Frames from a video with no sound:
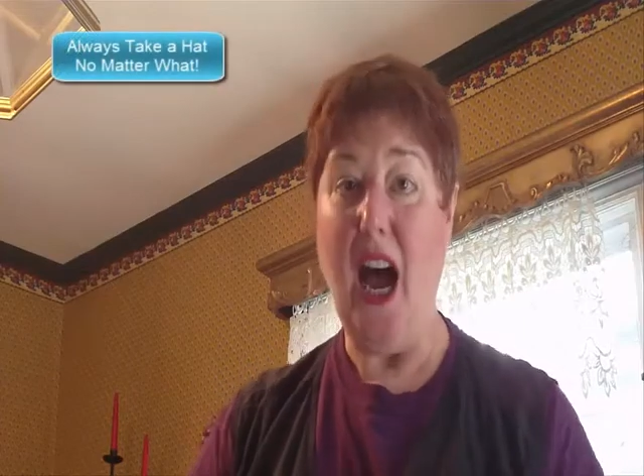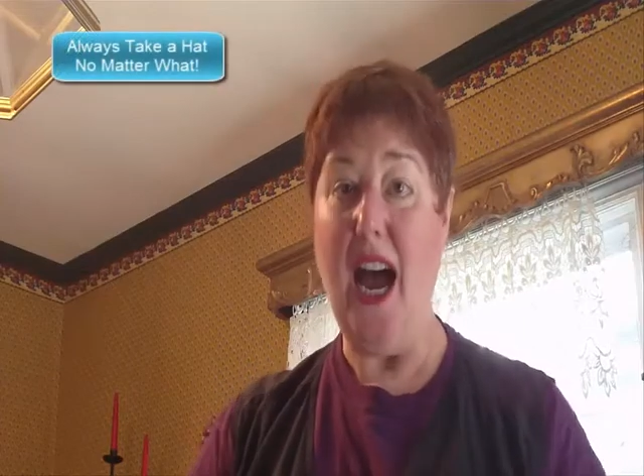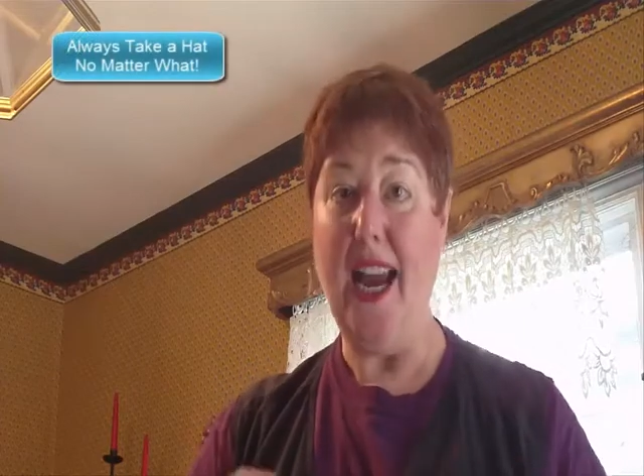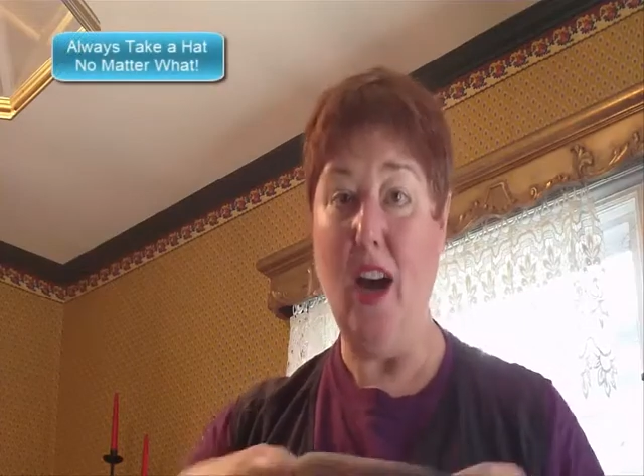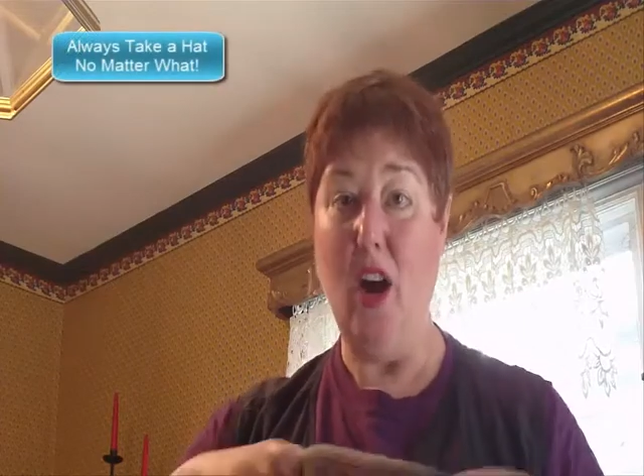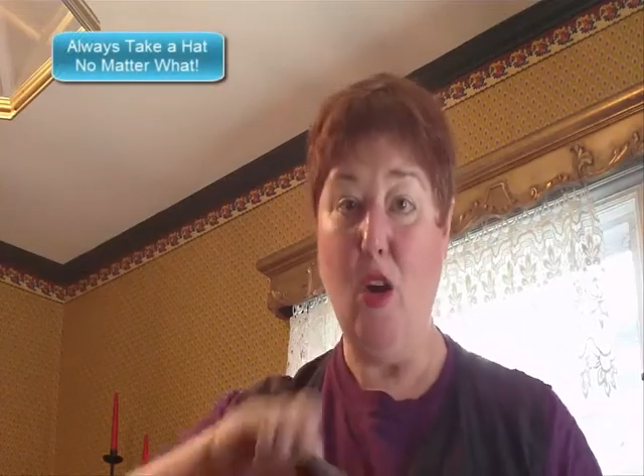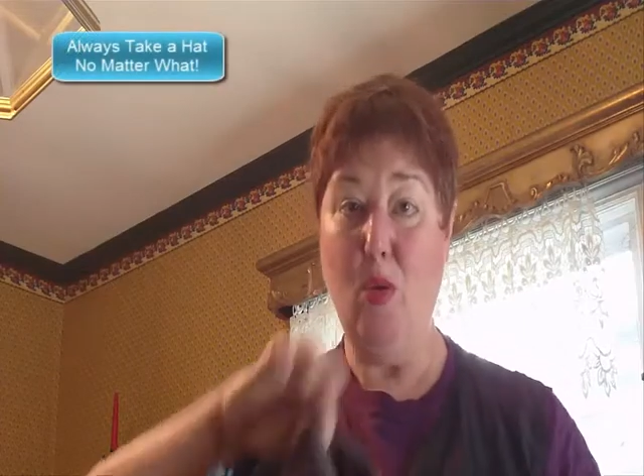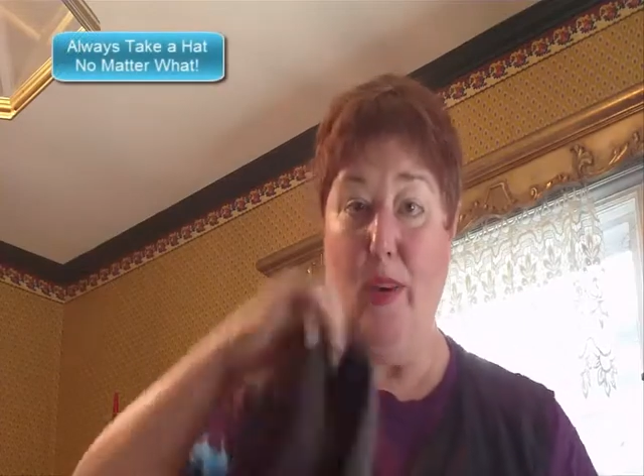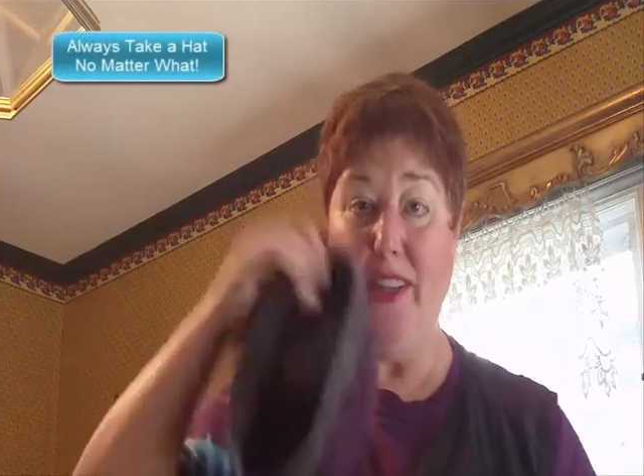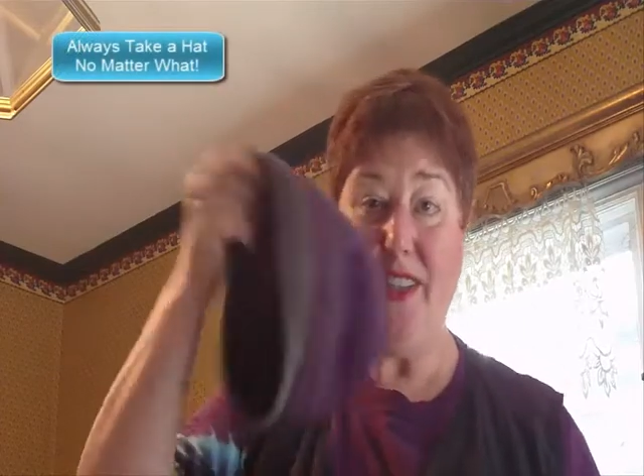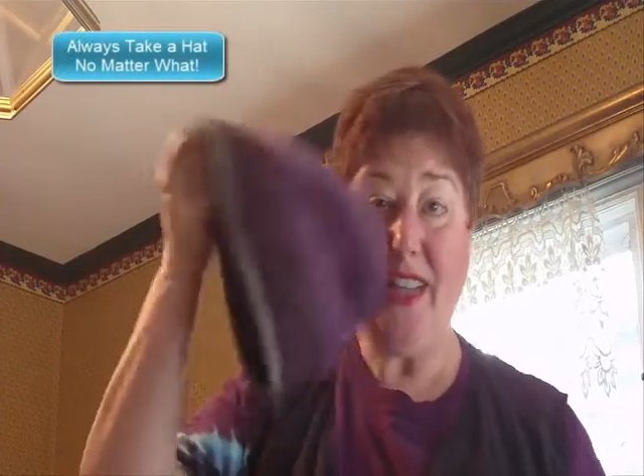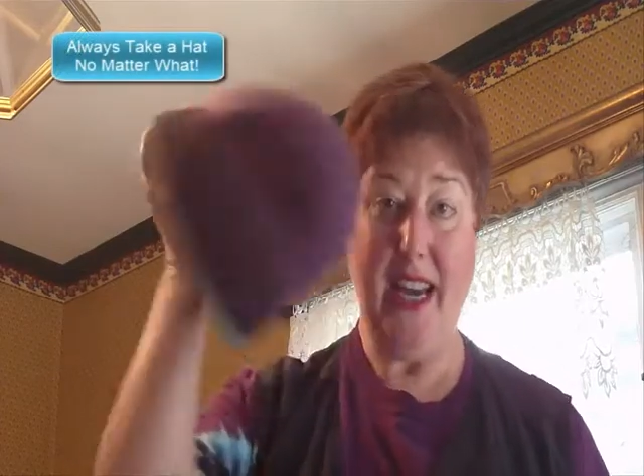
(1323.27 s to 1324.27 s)
I
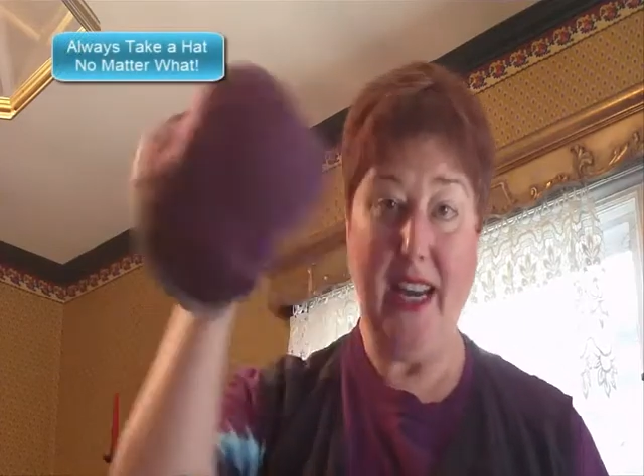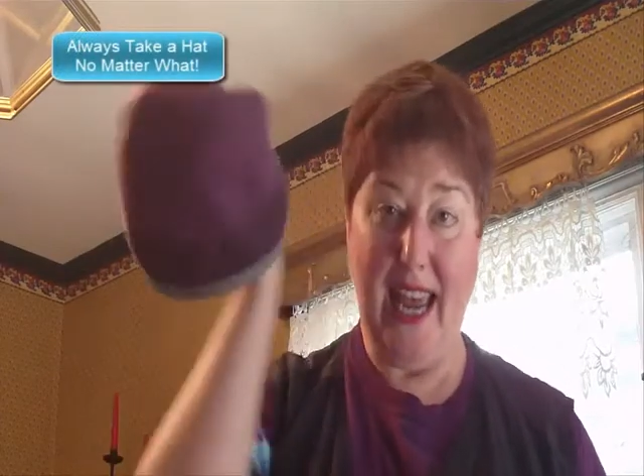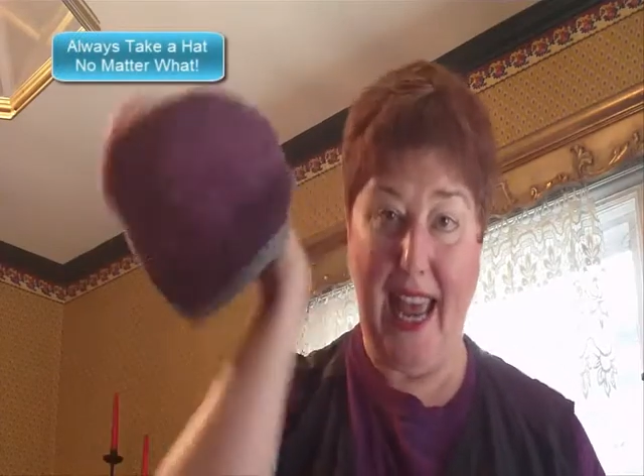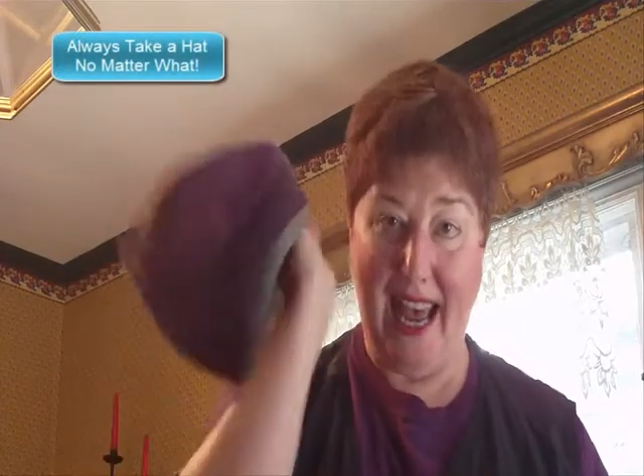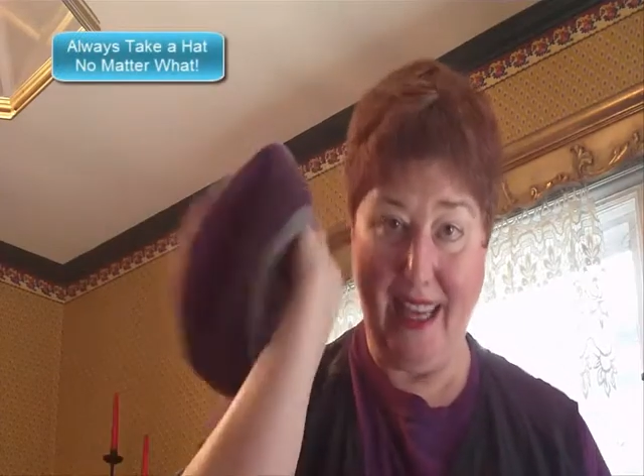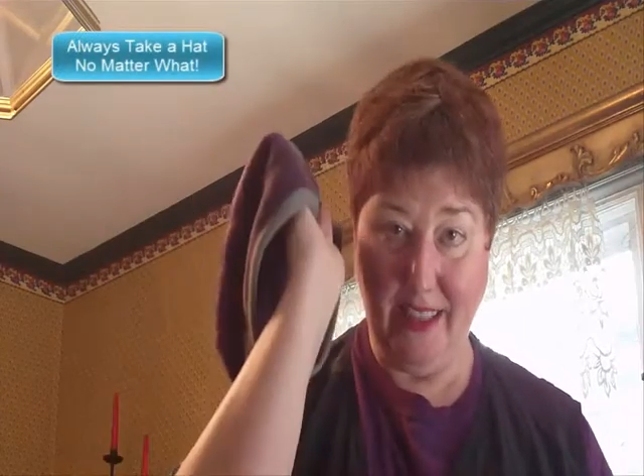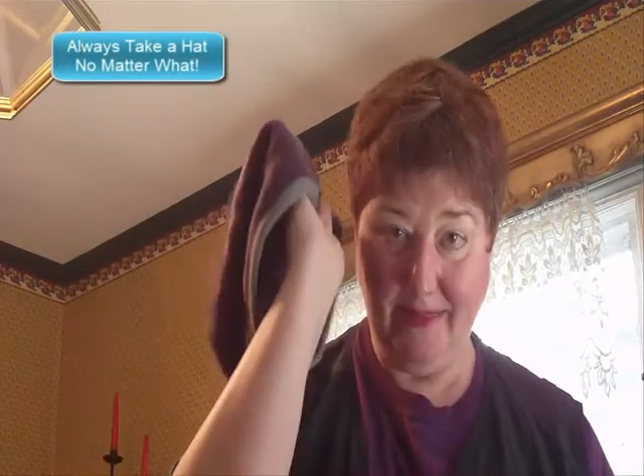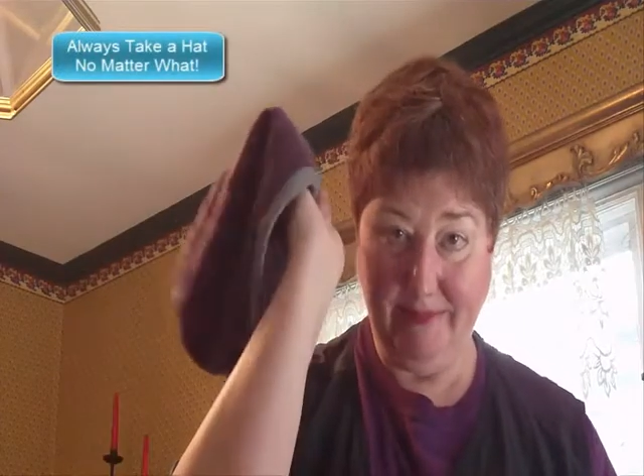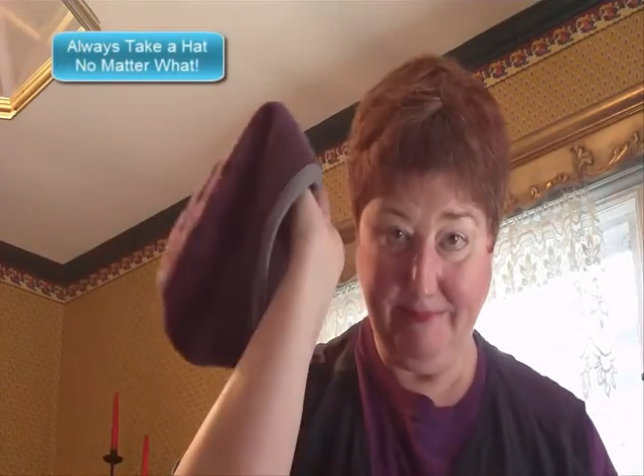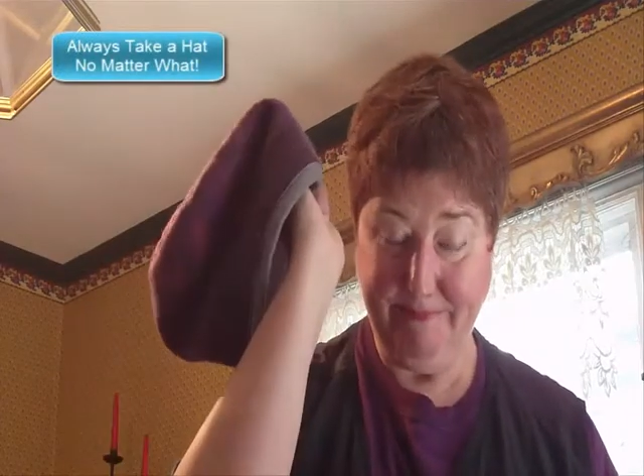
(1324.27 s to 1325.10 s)
always take a hat.